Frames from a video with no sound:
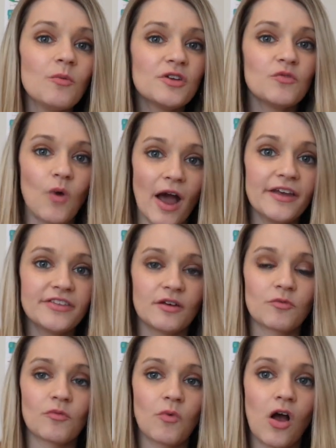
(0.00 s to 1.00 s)
me why they
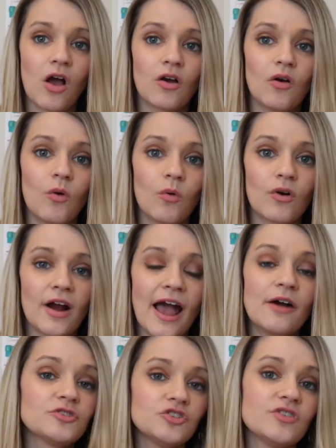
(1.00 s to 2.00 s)
were wrong or
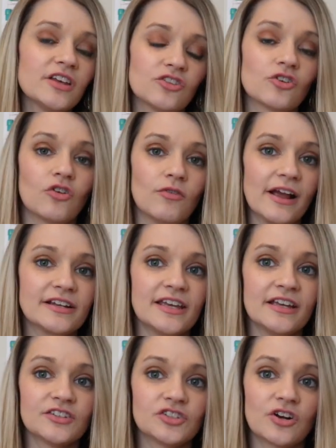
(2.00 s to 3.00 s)
how to get the correct
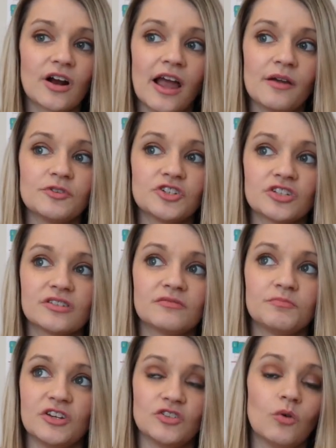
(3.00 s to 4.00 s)
answer. I would
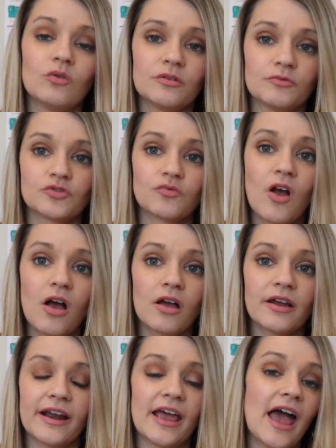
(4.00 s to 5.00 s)
just be told it was
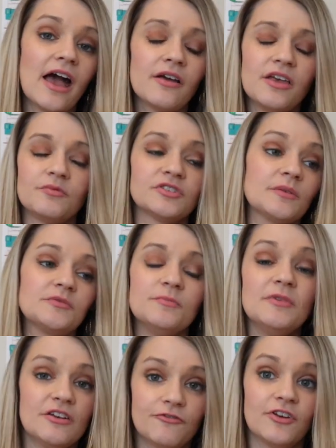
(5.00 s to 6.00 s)
wrong, and it was up to
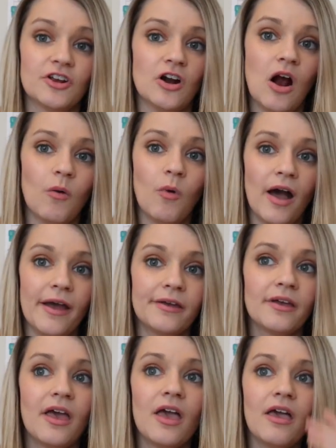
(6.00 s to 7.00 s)
me to figure out why.
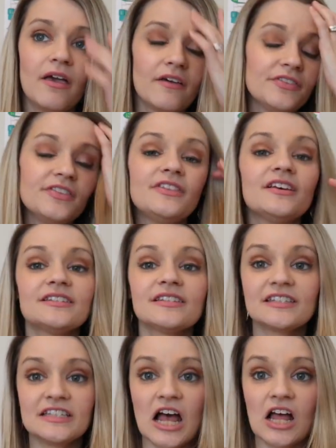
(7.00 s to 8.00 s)
This
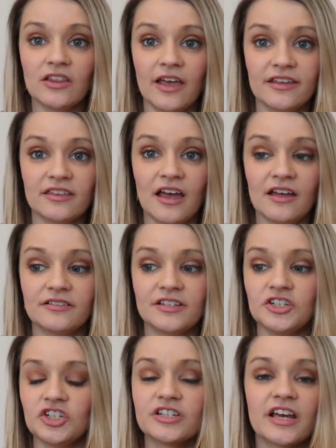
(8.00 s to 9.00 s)
is not like that.
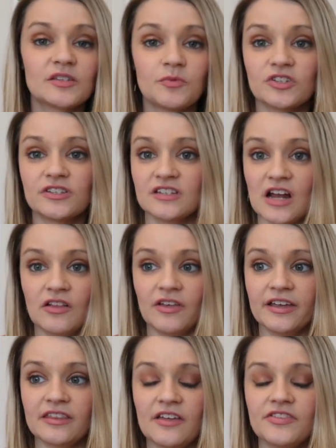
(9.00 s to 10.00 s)
Teaching textbooks is not
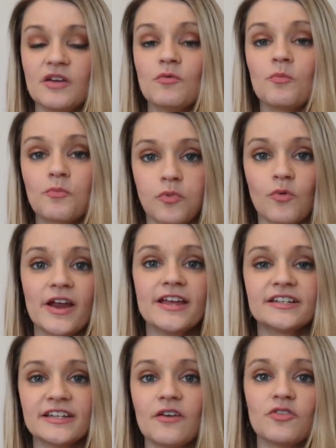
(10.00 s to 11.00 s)
like that. They will
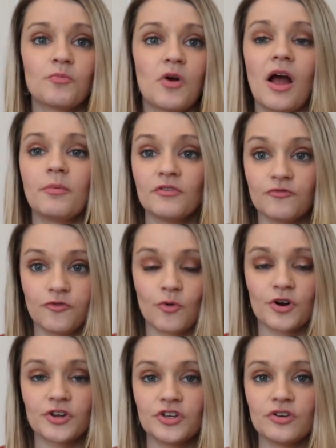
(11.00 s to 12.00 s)
break down the problem
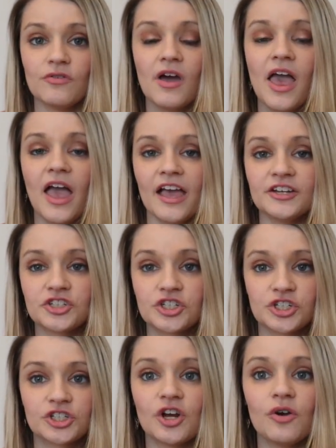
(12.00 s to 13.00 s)
for you and
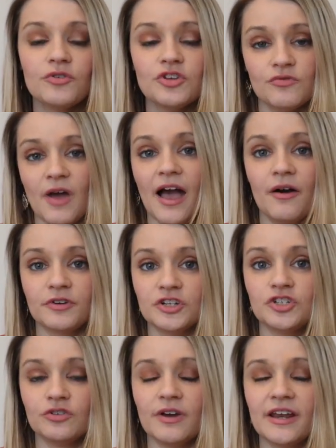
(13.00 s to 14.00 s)
show you how to
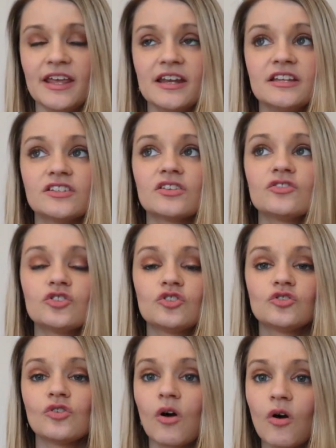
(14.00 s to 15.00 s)
do it. It is
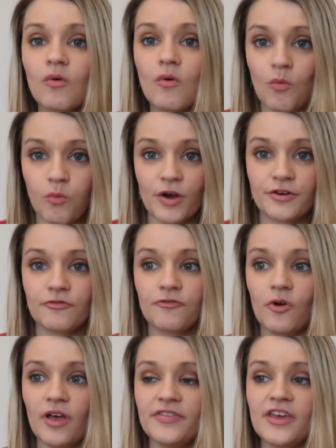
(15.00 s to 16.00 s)
so
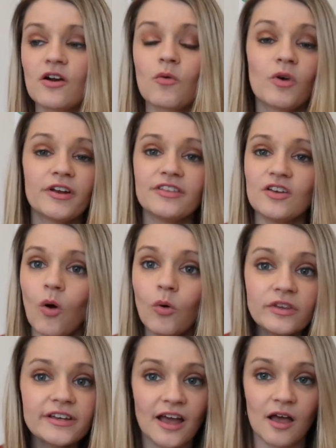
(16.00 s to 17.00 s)
wonderful, and they are one of the
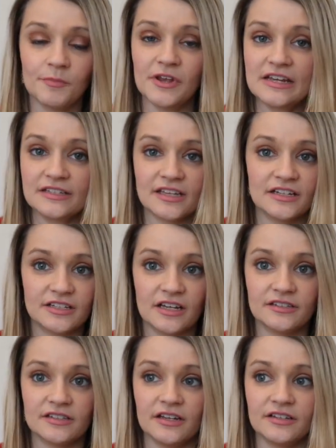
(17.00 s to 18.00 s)
only companies that
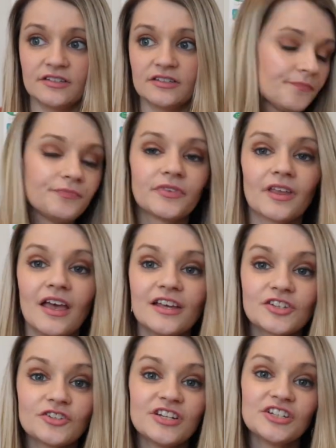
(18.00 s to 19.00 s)
does this.
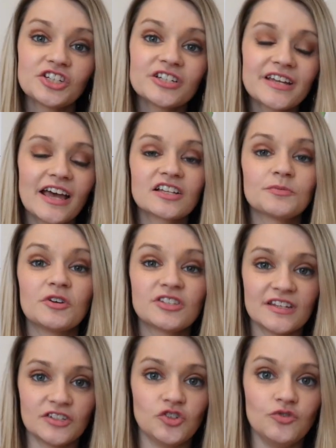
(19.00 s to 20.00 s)
So teaching
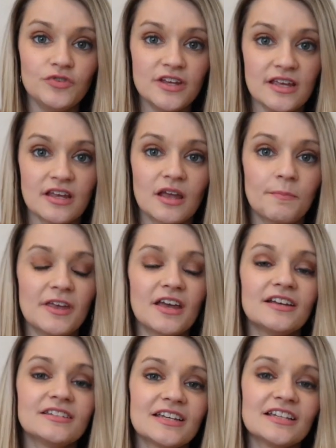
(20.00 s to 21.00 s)
textbooks is unique
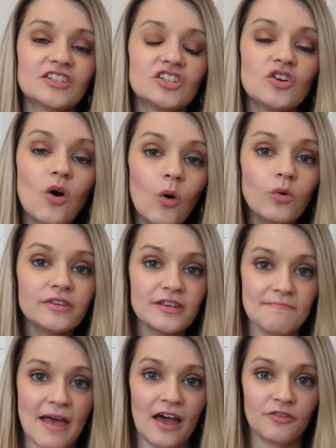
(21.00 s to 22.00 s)
because it's the
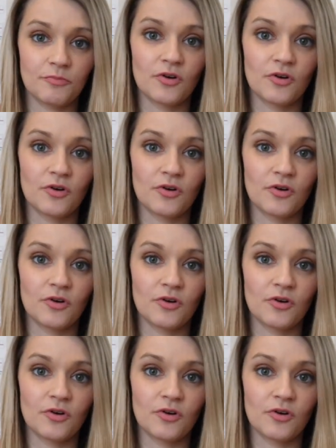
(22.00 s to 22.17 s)
only math